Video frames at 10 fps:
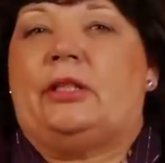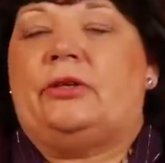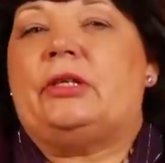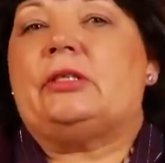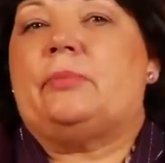
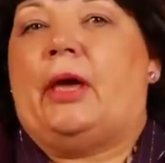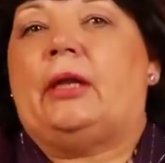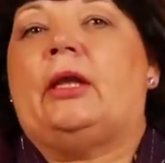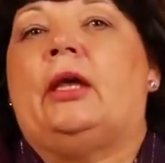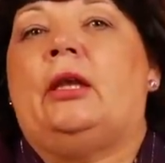Clarice
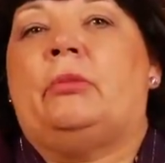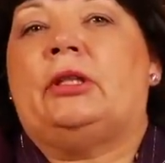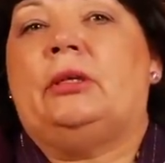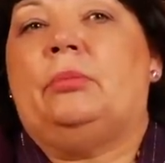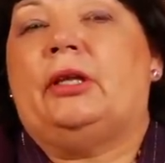Mandan. I'm a
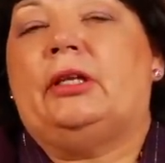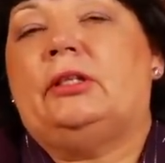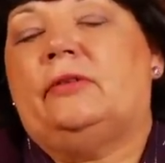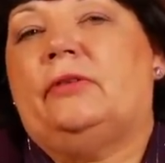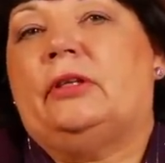lead
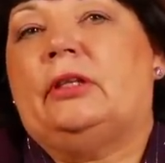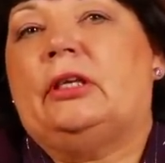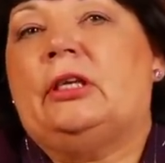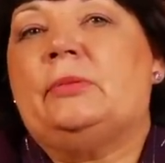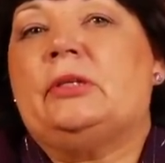plaintiff in the
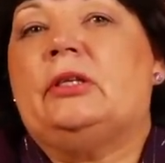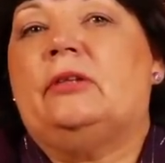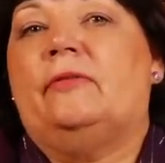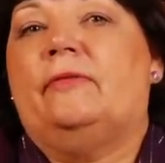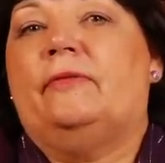
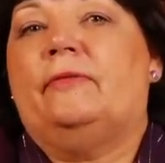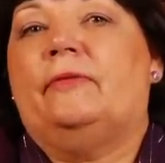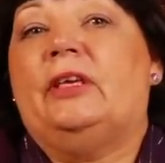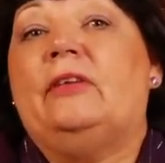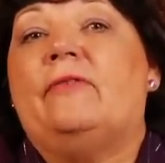Keepseagle
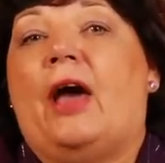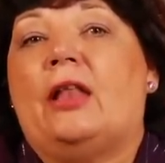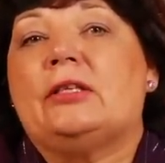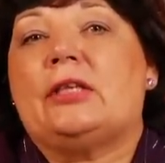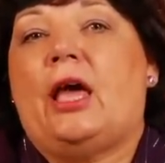v.
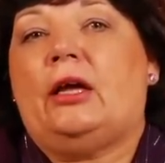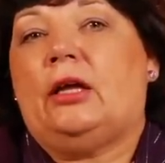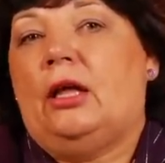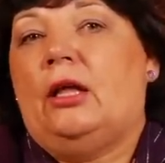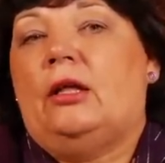Balasag
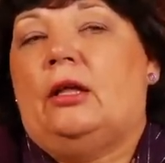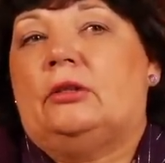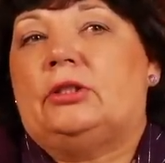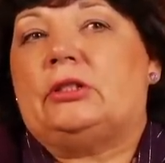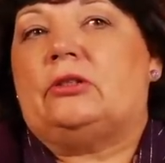
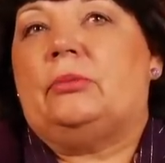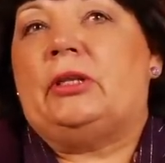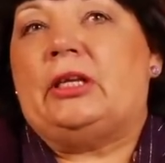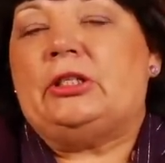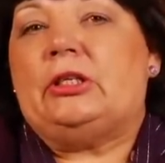
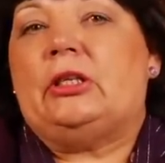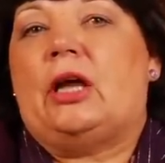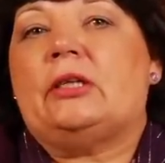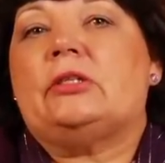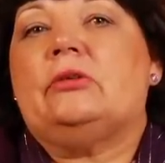discrimination
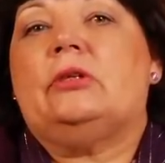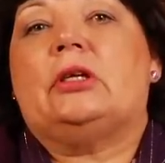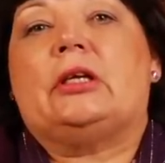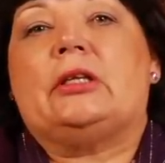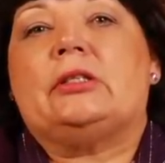lawsuit
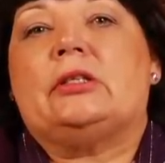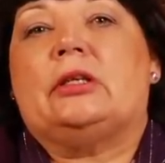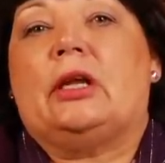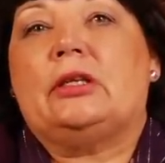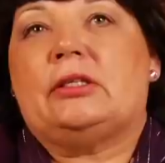against the
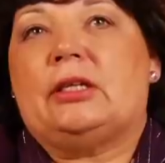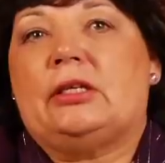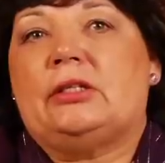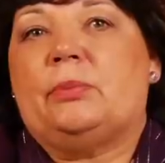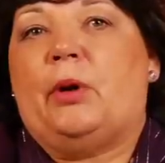United
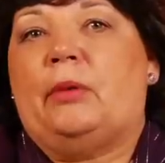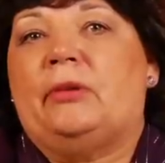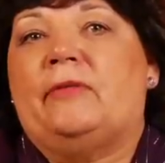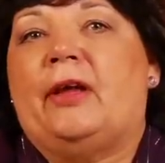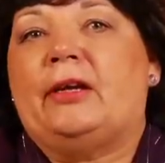States
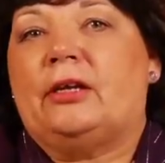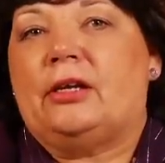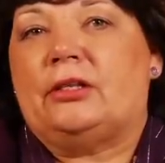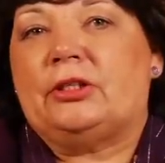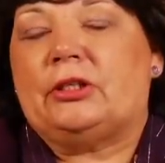Department of
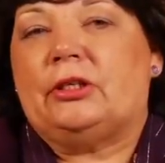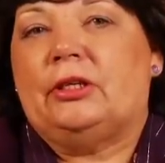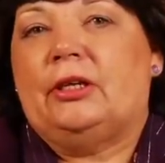Agriculture.